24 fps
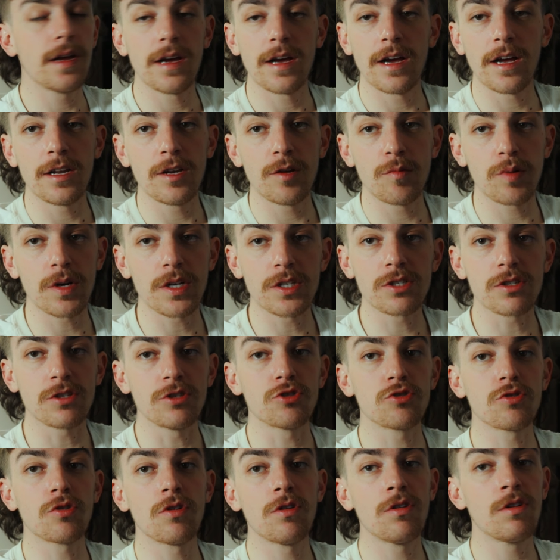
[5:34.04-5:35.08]
And you press
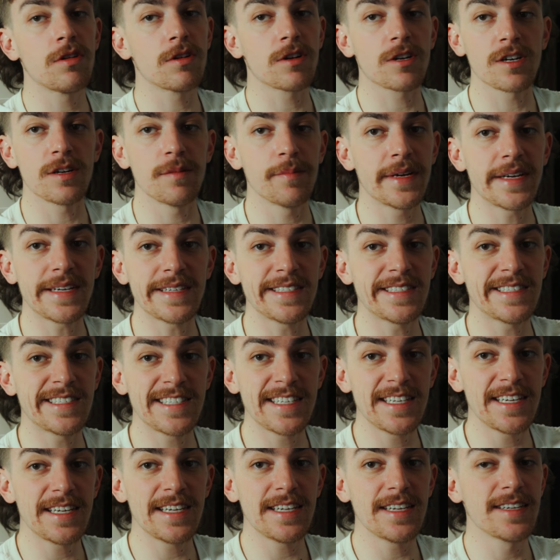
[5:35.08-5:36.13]
Control or Command
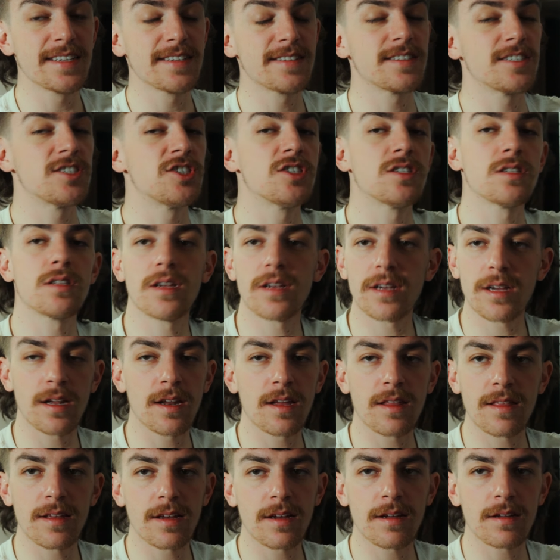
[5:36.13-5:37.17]
Z, just like
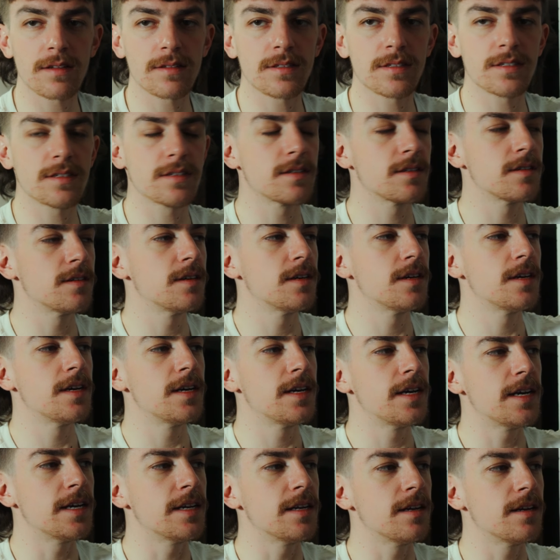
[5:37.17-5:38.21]
anything else,
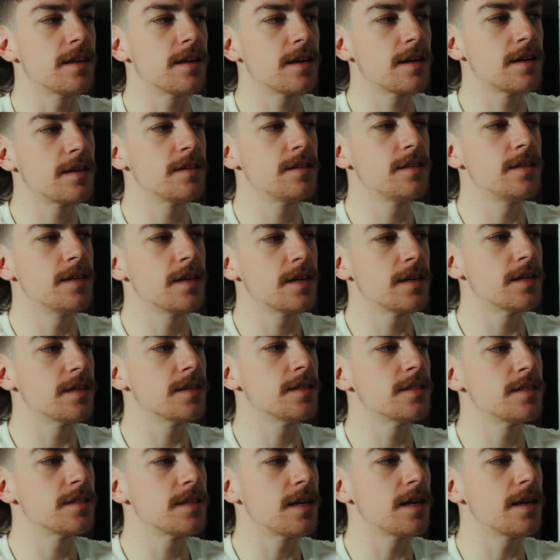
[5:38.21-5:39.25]
and it
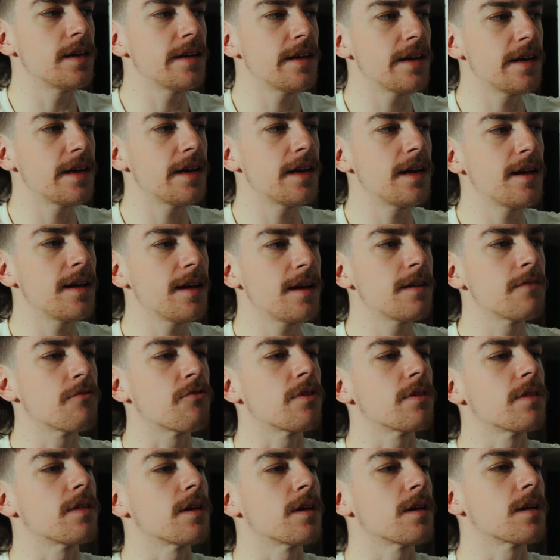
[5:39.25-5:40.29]
undoes
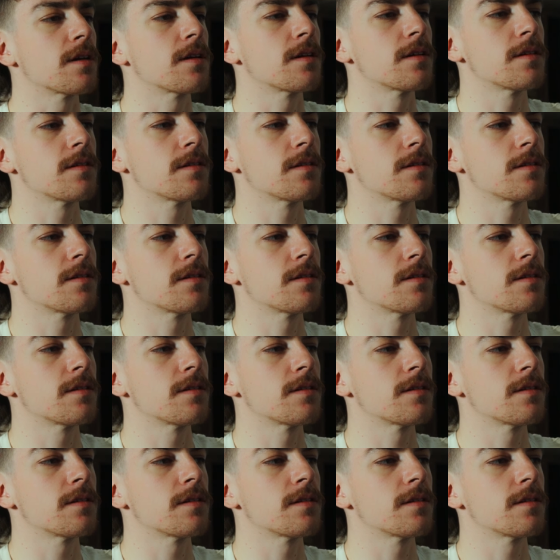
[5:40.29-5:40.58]
everything.